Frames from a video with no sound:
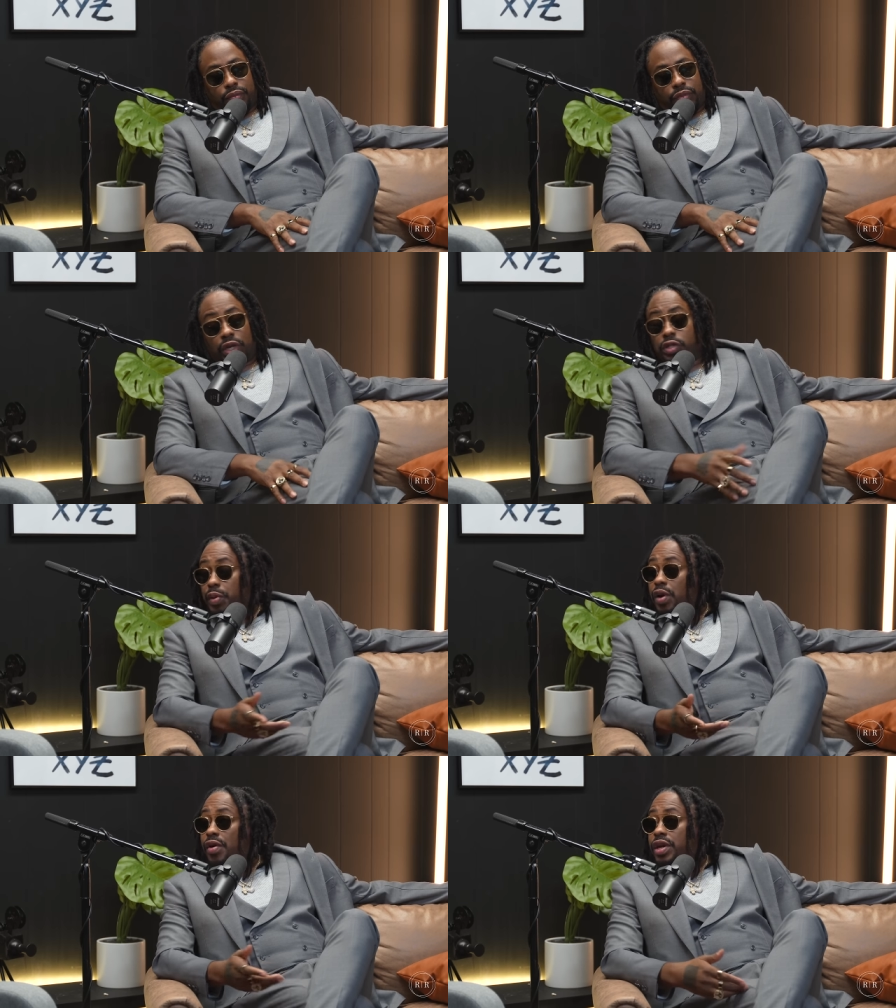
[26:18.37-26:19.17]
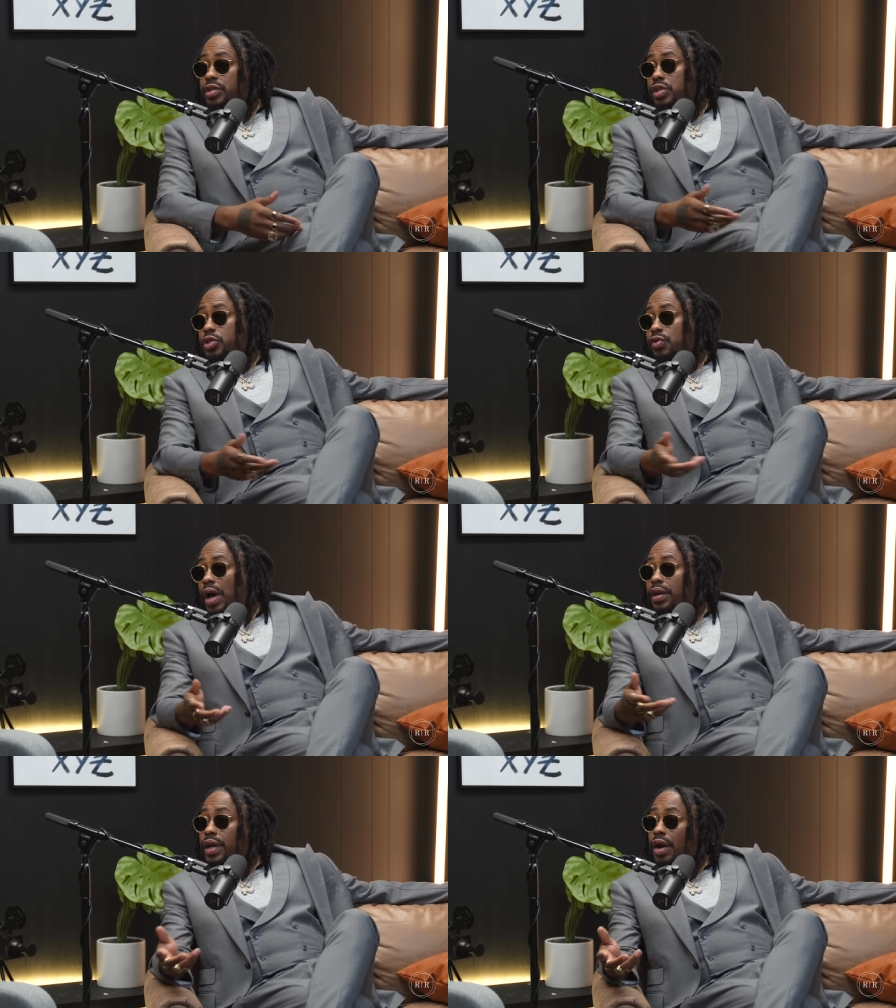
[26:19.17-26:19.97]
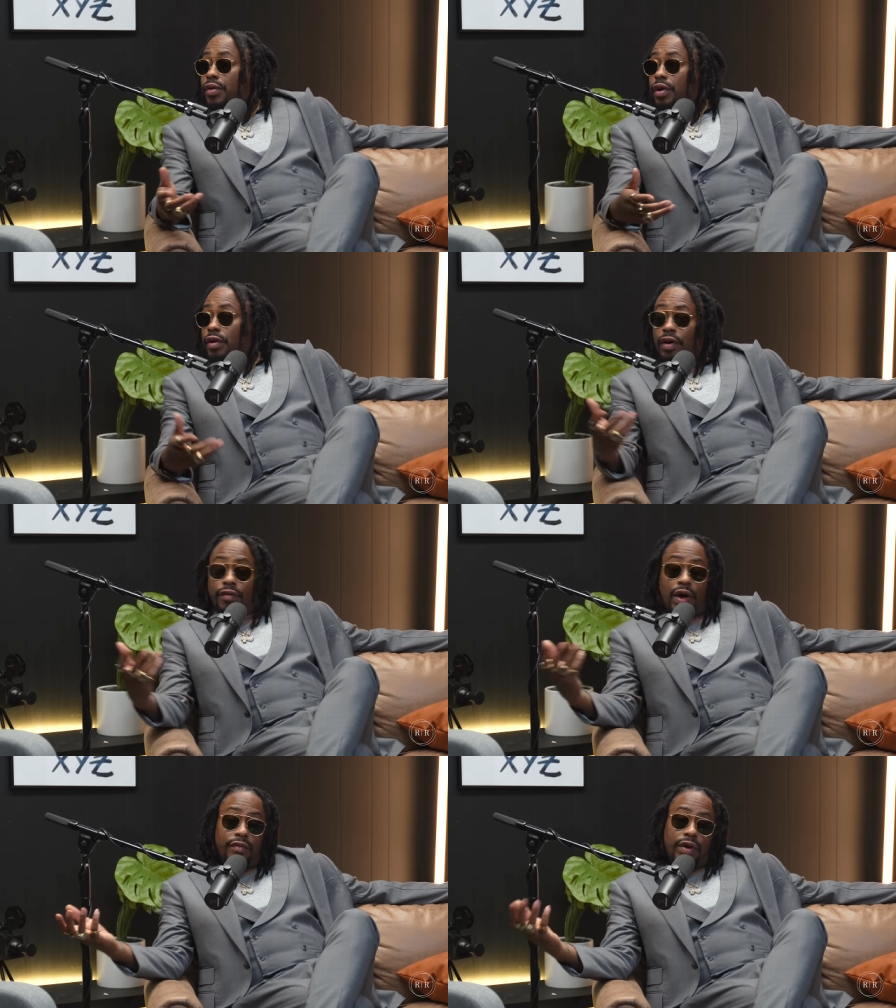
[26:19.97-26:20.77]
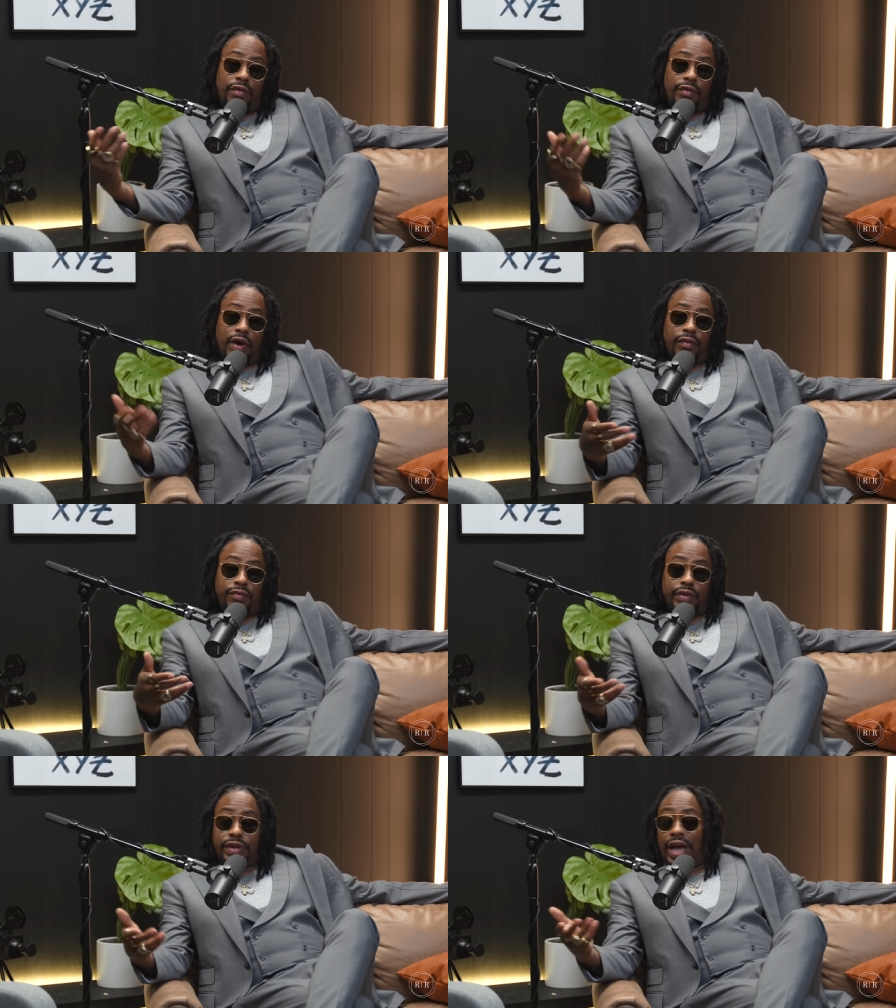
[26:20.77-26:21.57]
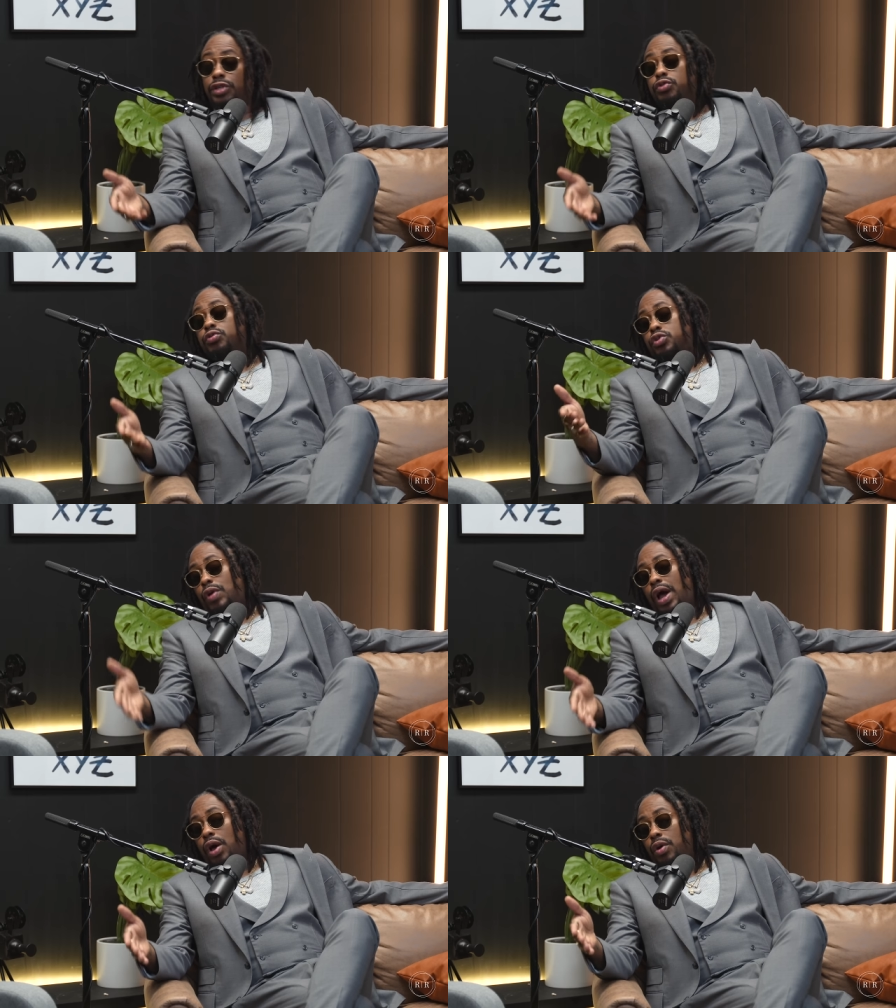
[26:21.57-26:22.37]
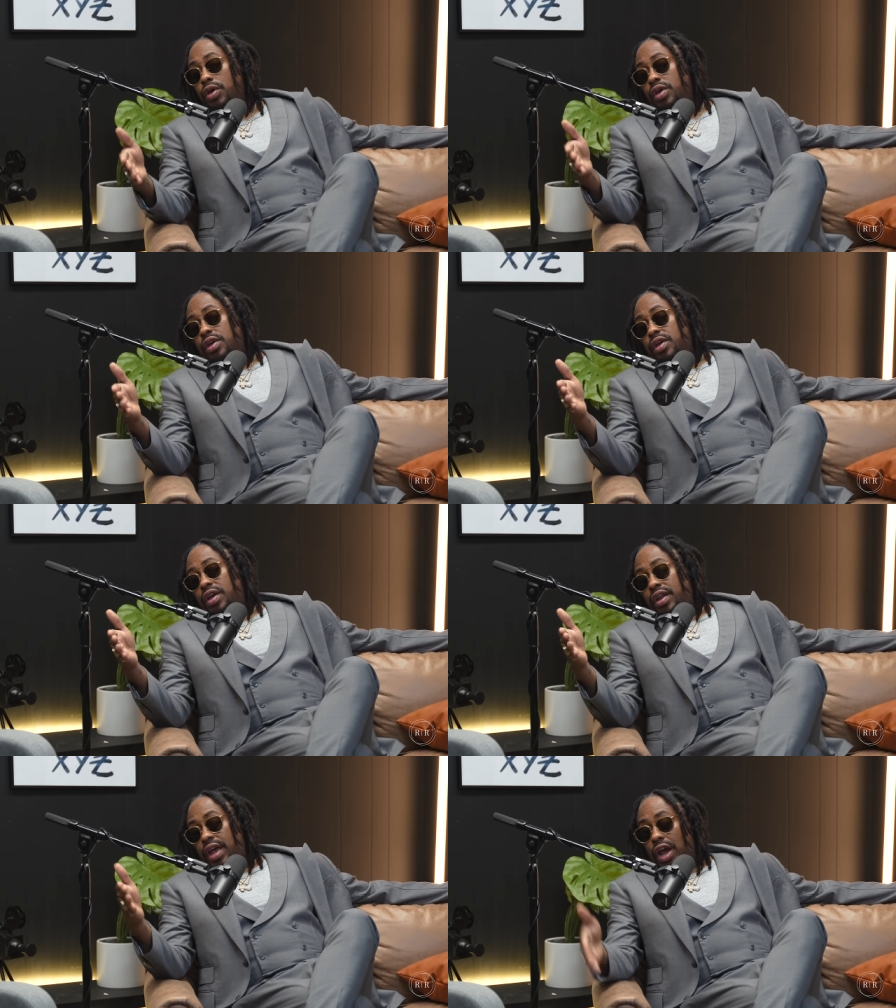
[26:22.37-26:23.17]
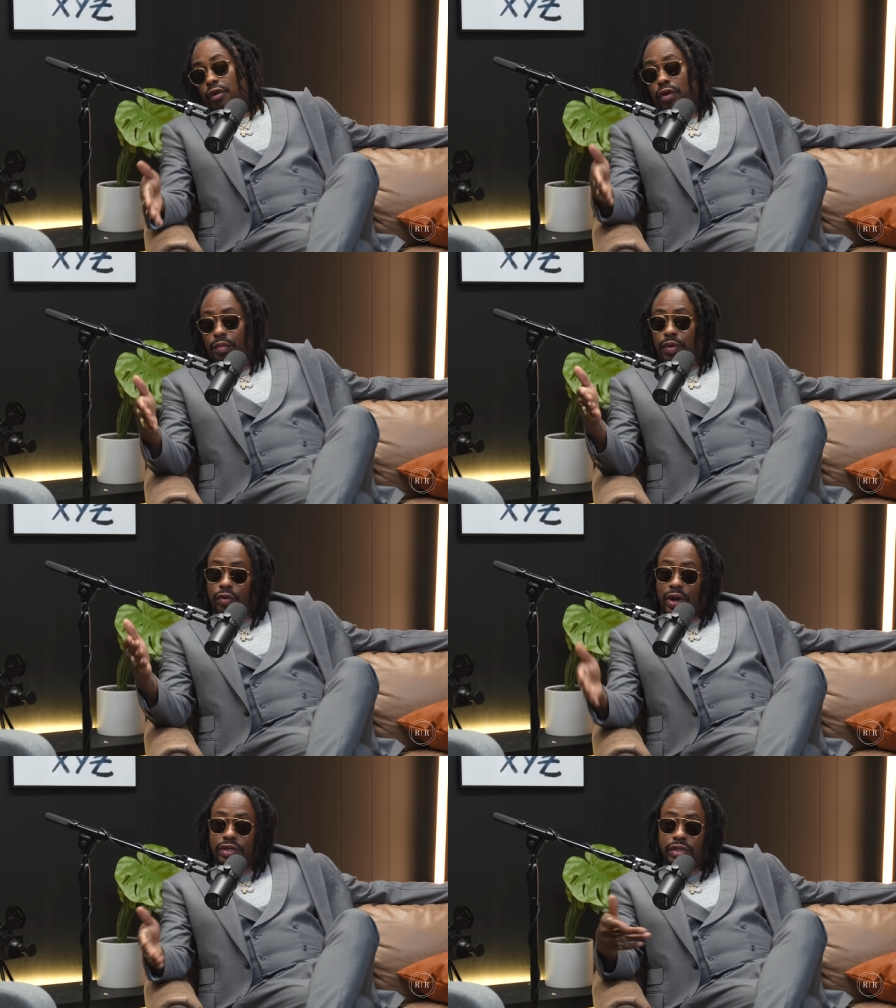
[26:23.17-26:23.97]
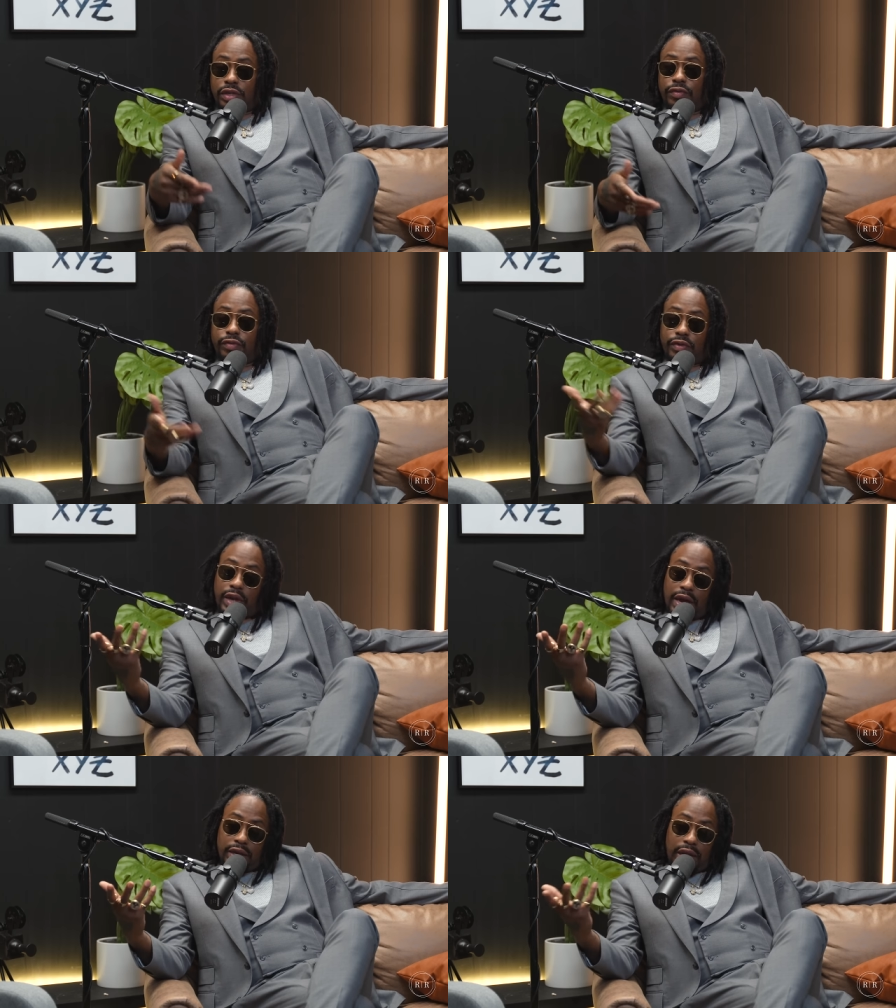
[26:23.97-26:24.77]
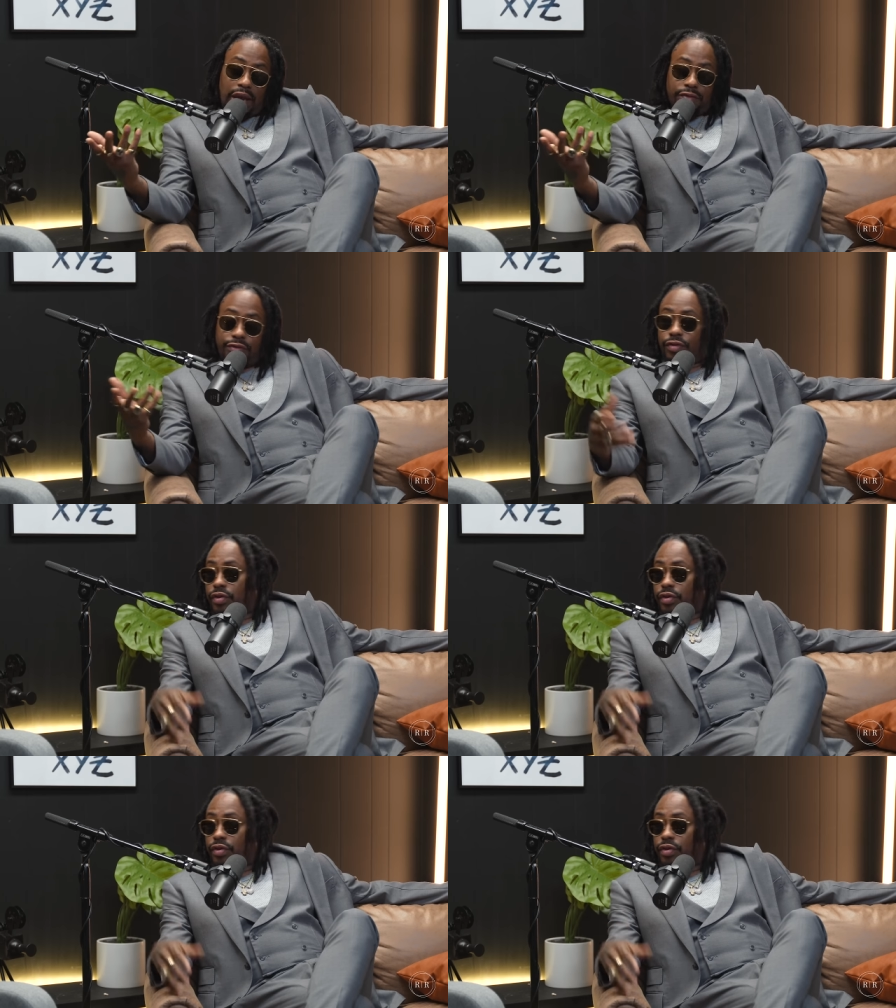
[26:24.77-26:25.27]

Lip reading: the experience and the trial and error of the natural trial and error and progression of, like, life.